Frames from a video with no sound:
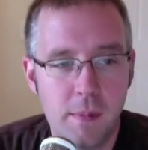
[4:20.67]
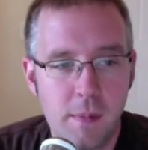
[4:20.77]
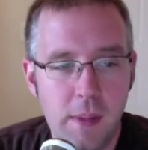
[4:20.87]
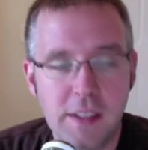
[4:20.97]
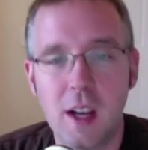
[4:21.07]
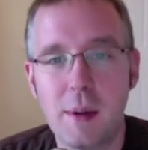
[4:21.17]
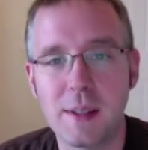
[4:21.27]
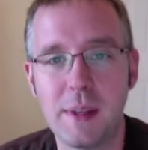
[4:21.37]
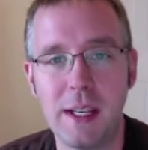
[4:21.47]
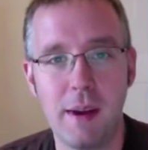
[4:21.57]
Let's talk about
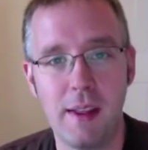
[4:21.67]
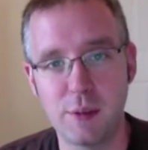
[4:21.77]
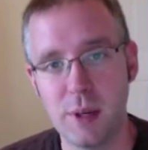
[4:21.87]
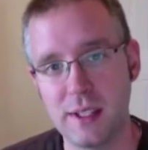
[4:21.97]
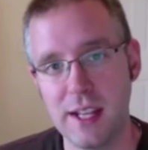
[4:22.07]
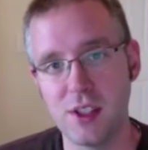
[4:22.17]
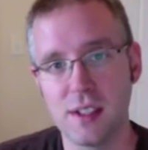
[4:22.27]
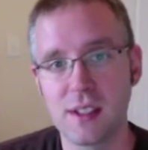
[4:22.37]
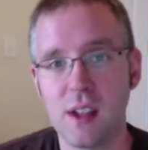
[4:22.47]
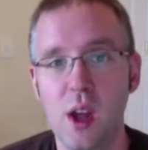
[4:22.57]
some email
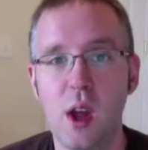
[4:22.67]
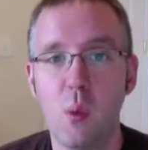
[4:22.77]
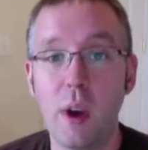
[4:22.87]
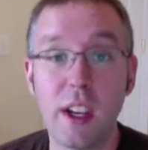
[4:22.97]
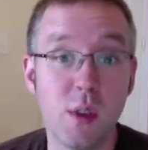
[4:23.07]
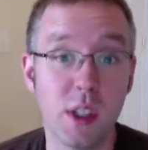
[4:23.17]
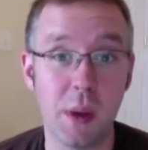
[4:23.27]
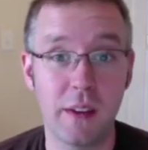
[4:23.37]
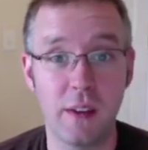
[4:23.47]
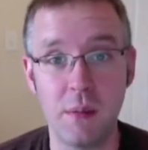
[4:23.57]
expectations. What can you
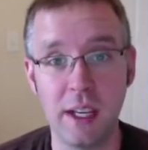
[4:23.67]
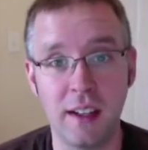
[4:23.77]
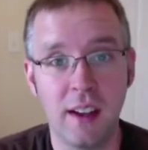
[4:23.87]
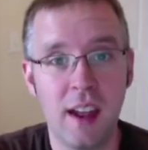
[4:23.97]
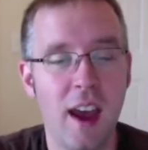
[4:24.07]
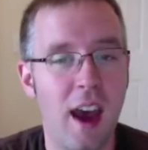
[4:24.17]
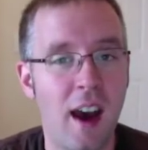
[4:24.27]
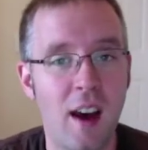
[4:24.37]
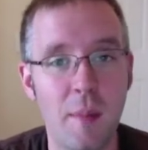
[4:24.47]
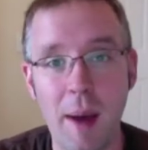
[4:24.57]
expect from me?
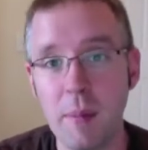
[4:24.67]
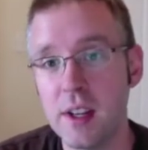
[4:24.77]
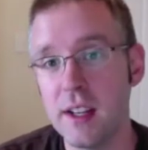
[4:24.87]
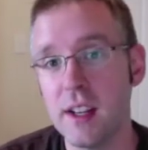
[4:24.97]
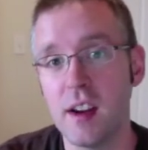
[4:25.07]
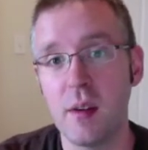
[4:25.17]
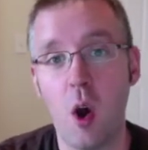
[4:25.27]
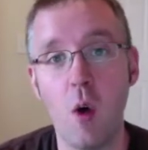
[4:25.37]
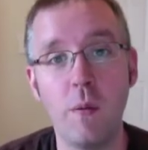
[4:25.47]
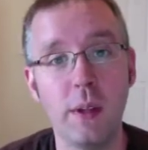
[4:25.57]
I'm going to
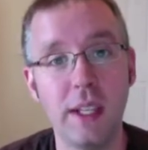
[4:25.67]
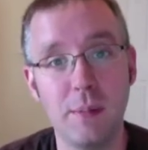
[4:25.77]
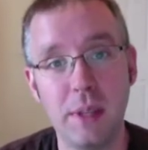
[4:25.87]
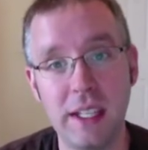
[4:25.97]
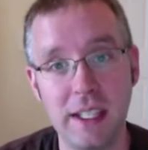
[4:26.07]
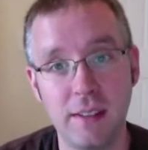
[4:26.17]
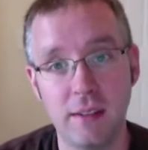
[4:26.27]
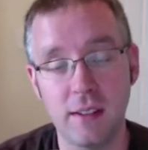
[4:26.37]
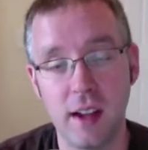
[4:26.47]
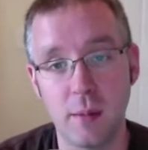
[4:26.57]
hopefully be
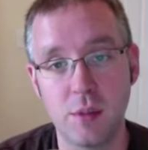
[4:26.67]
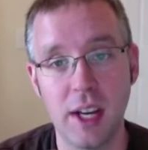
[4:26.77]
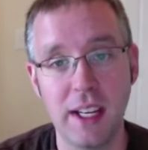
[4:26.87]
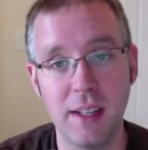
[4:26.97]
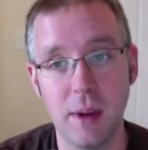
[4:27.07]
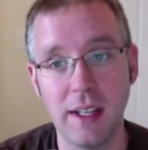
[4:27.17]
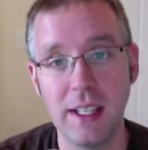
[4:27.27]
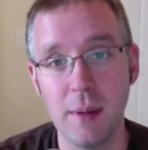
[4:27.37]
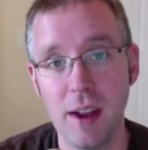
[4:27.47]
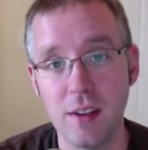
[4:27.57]
checking my
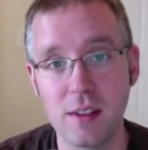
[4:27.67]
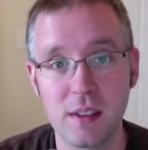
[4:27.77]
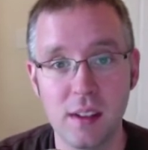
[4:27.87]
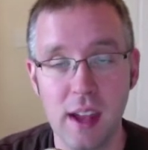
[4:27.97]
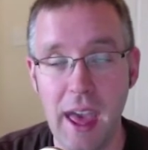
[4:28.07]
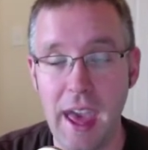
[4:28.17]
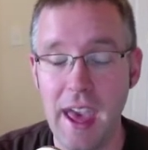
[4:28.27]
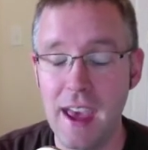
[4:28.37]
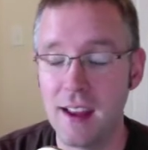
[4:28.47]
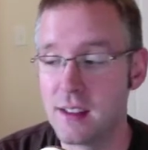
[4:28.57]
emails
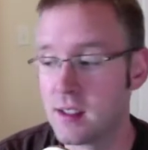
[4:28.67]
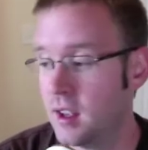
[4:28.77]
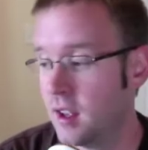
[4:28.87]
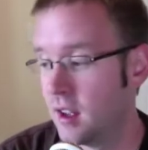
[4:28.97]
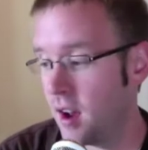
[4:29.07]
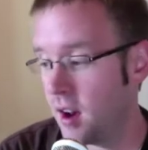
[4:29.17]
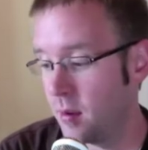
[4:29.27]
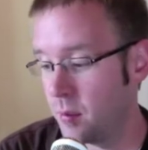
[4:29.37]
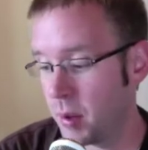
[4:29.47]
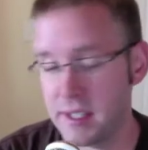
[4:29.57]
and
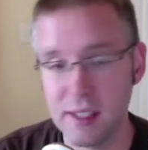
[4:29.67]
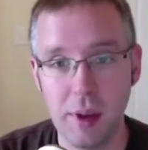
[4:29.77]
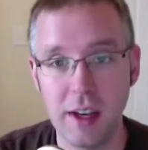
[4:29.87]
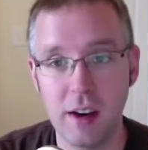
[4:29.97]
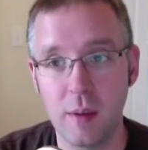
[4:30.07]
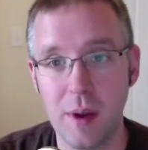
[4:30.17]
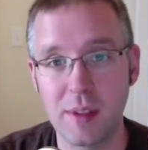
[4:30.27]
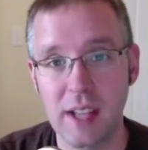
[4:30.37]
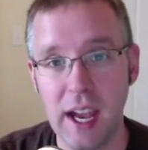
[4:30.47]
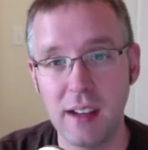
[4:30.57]
participating on the
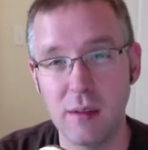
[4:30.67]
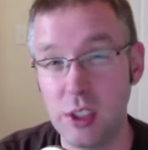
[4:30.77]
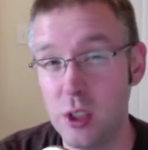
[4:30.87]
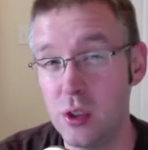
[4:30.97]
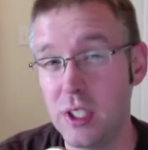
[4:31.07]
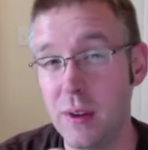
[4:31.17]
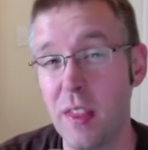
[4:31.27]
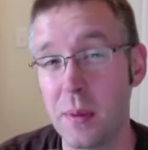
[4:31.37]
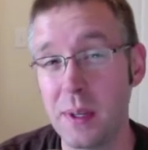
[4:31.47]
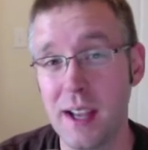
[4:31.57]
website, usually
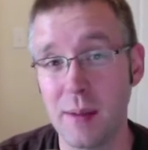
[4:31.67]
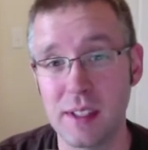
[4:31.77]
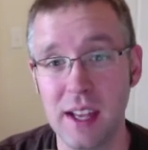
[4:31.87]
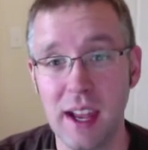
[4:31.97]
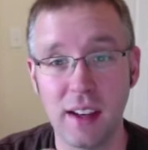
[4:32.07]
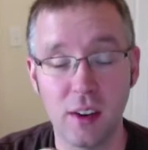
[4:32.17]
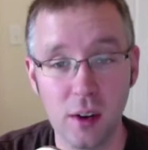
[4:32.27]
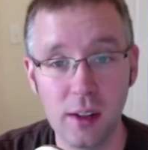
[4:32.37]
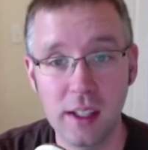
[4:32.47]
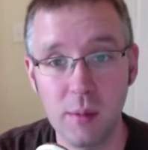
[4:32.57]
around 3 times a day,
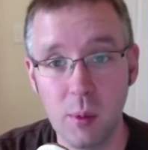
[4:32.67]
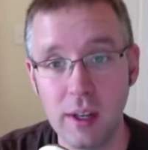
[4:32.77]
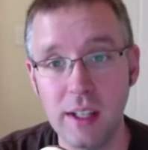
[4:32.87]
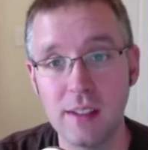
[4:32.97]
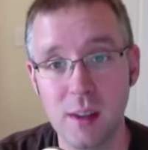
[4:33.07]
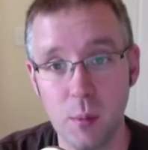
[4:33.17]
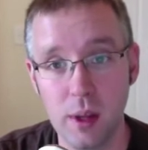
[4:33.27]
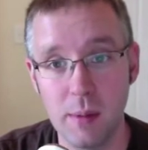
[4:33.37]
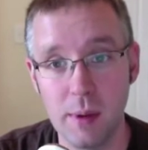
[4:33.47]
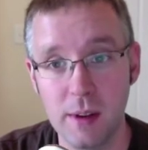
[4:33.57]
early in the morning, somewhere
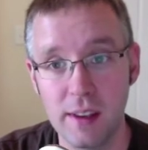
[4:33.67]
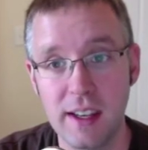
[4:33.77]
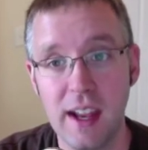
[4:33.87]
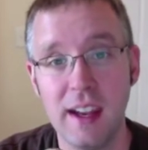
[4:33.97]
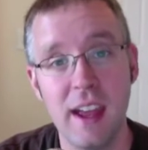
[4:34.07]
in the middle of the day,